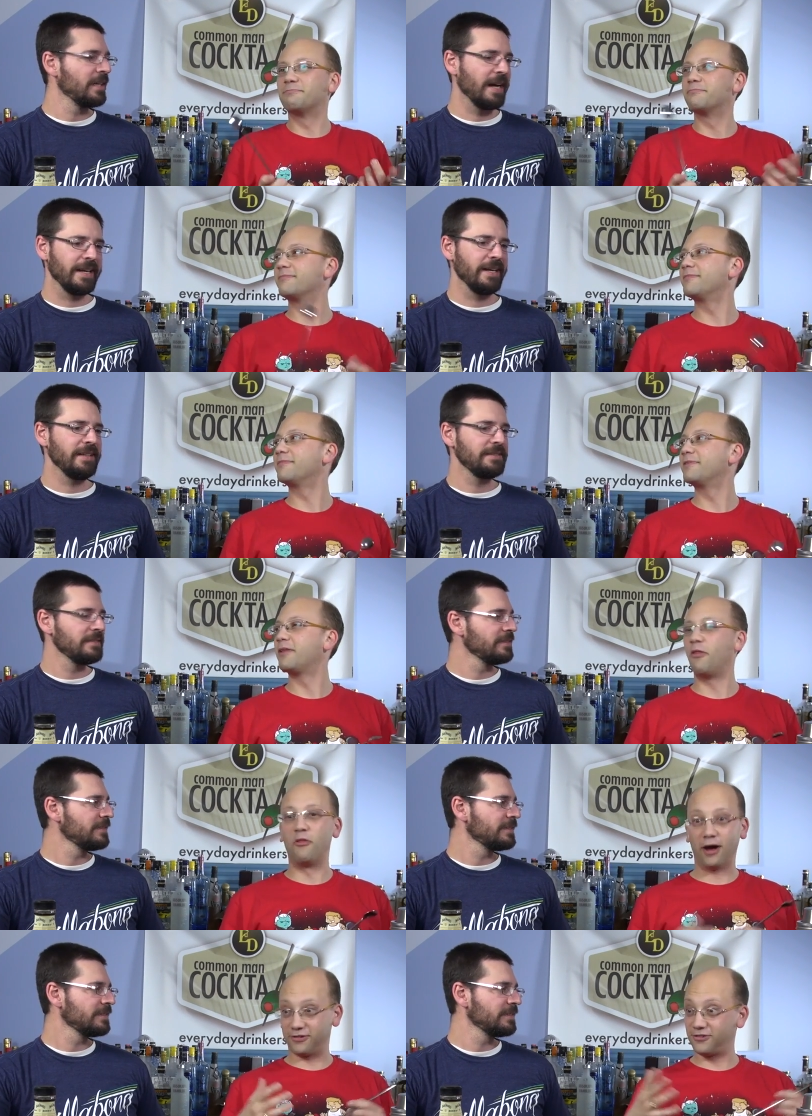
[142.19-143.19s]
Speaker 1: I get it.
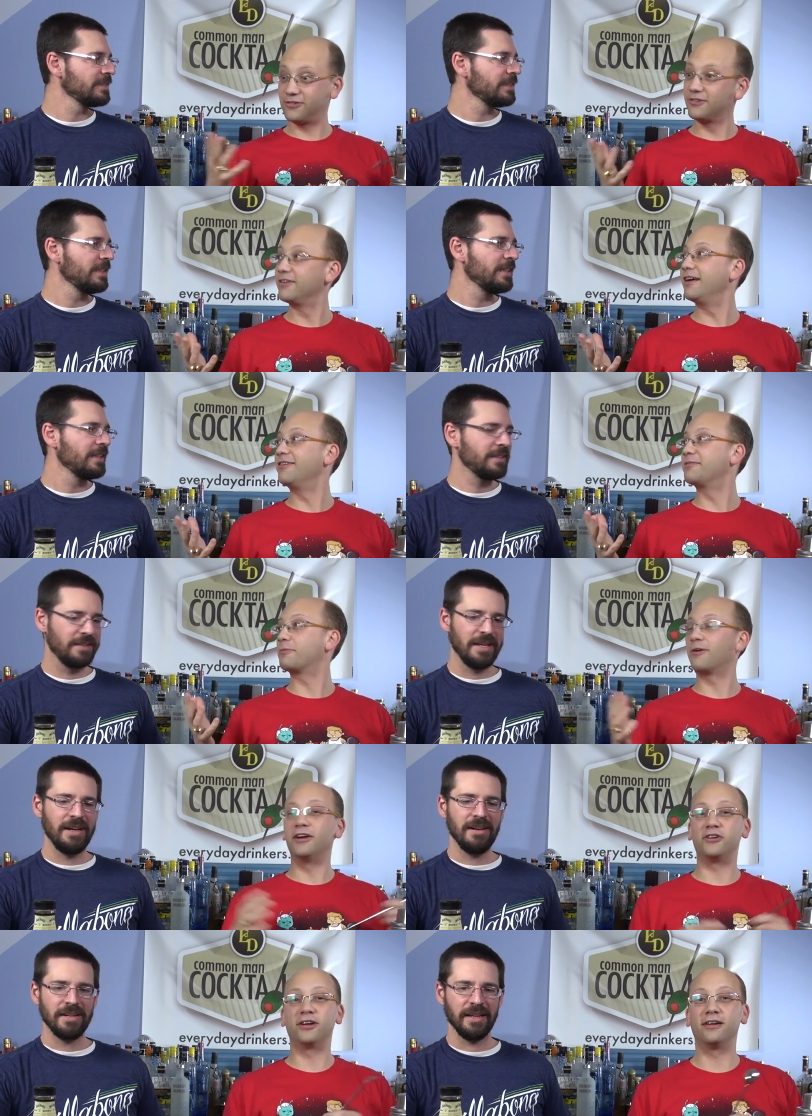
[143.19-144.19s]
Thus,
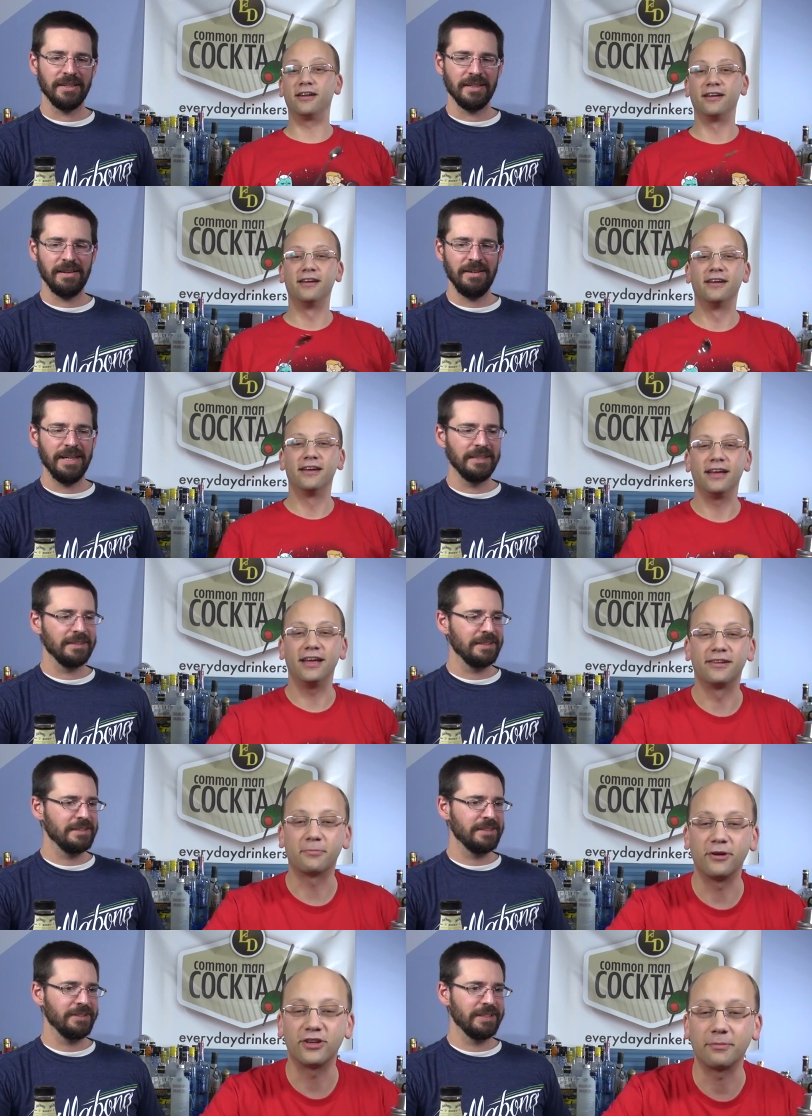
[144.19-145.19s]
inspiration. The haircut. All right,
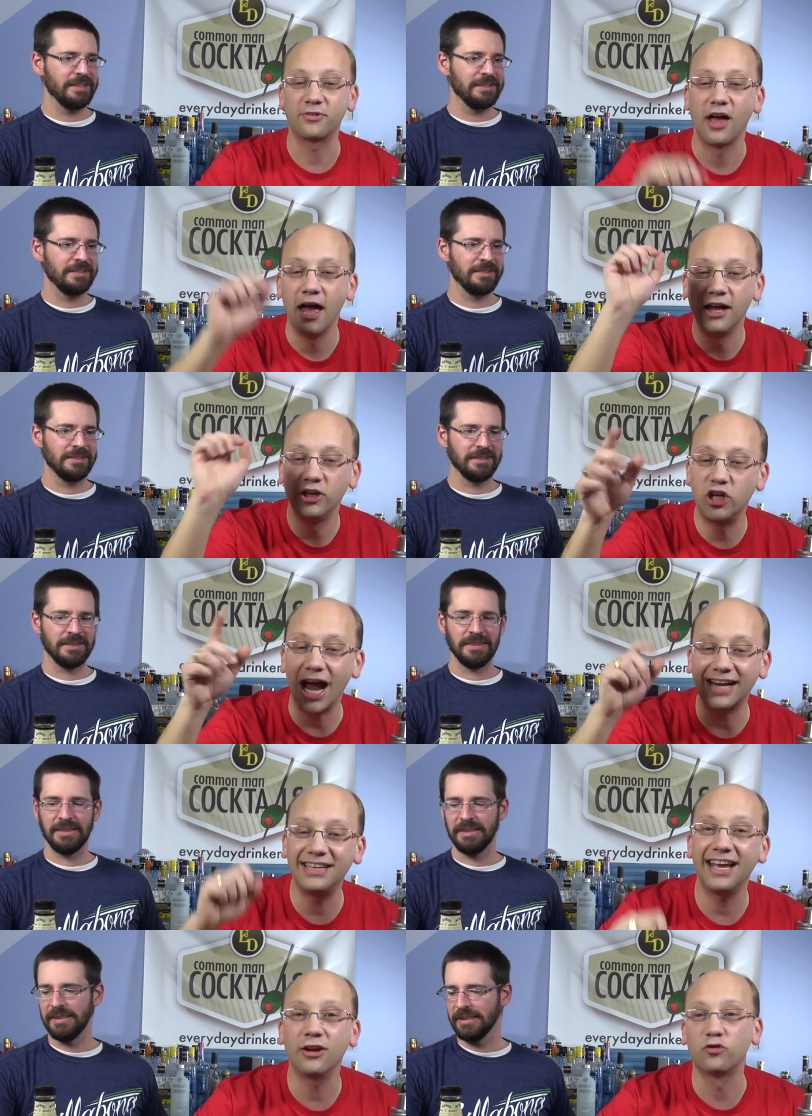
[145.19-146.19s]
let's do it. Jack
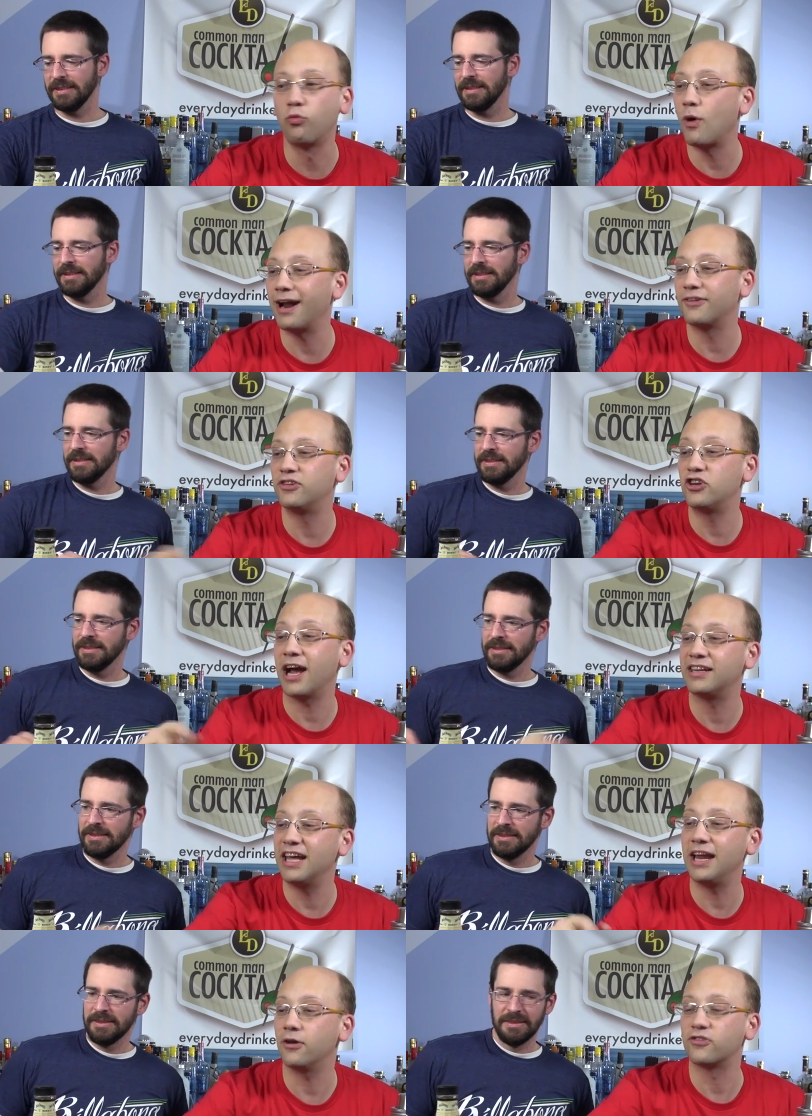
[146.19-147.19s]
Daniels, one ounce of Jack
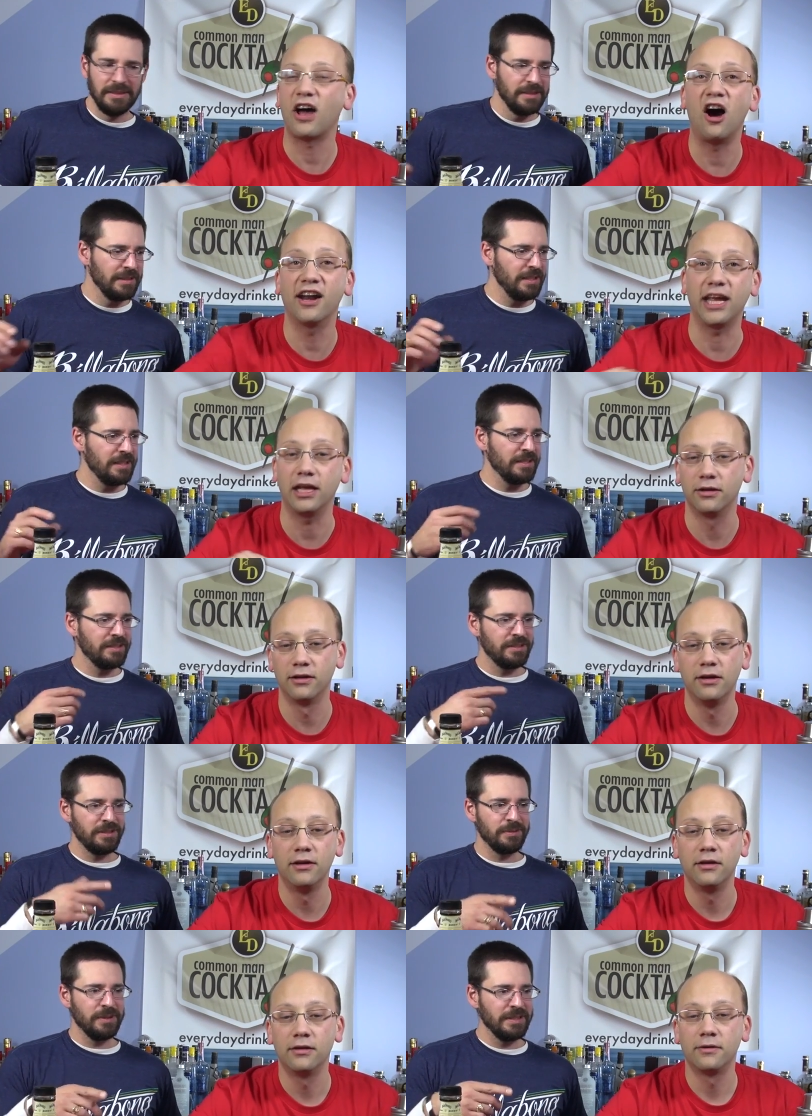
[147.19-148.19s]
Daniels, honey.
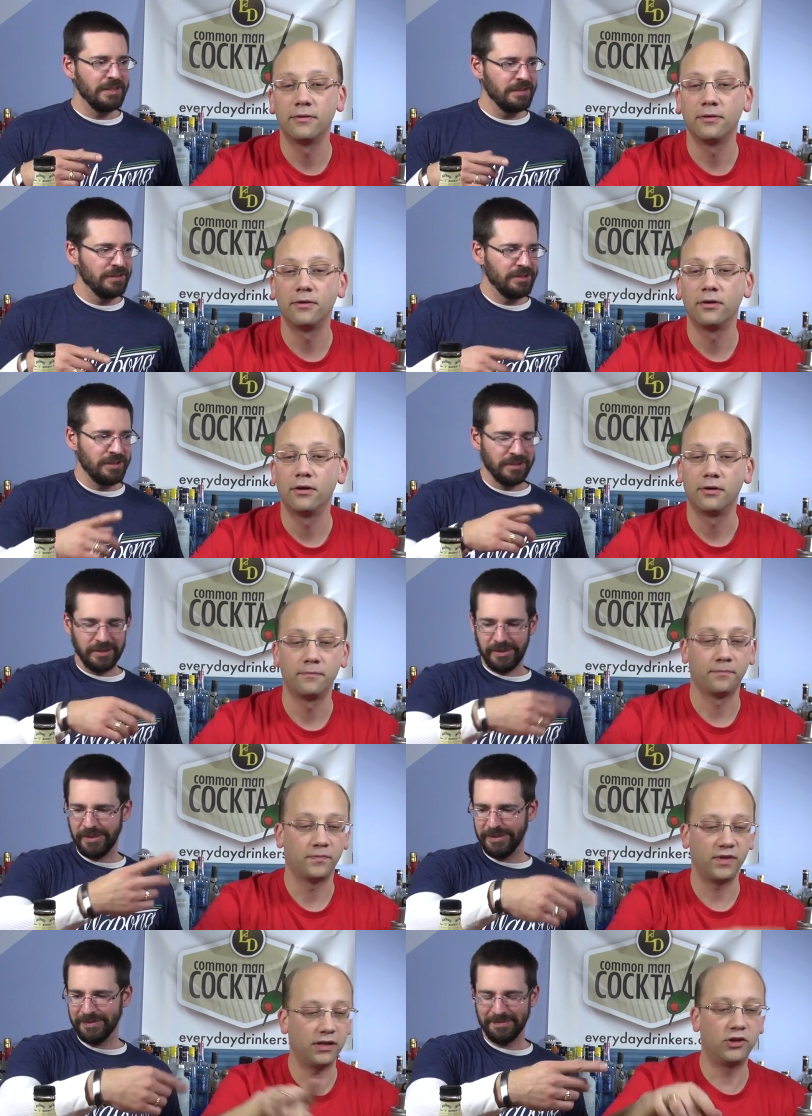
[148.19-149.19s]
Do you want to use your?
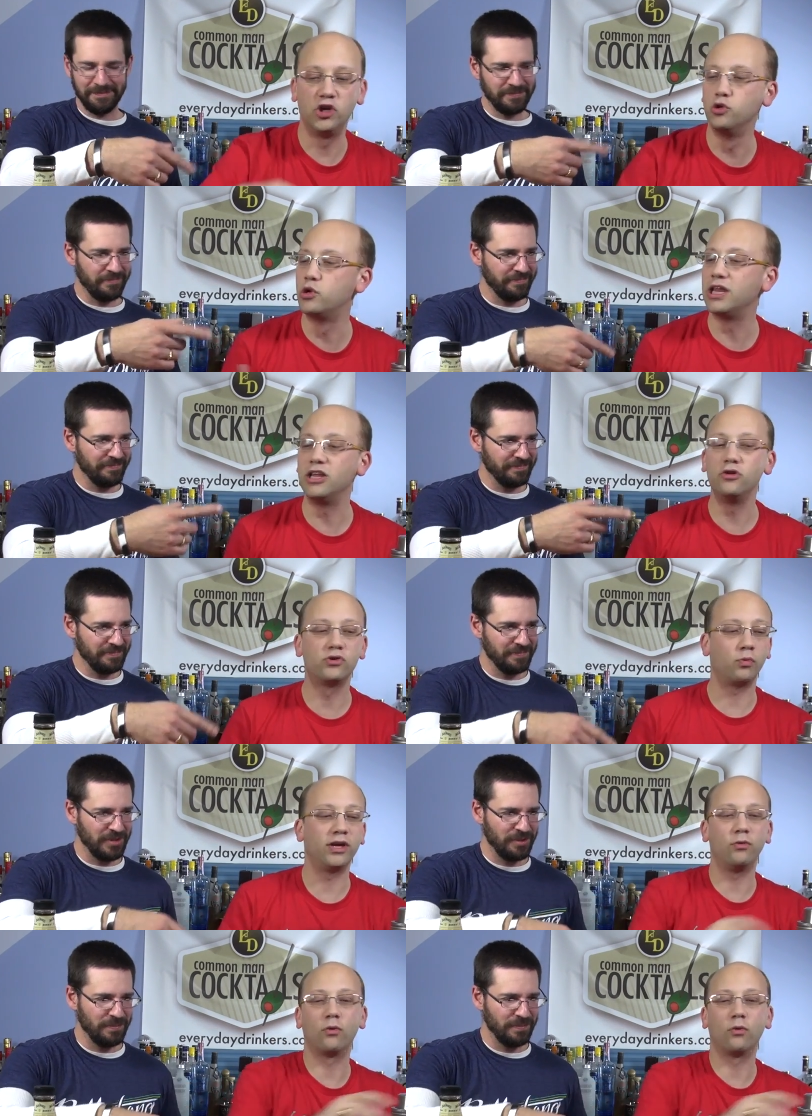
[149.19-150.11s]
You can use. What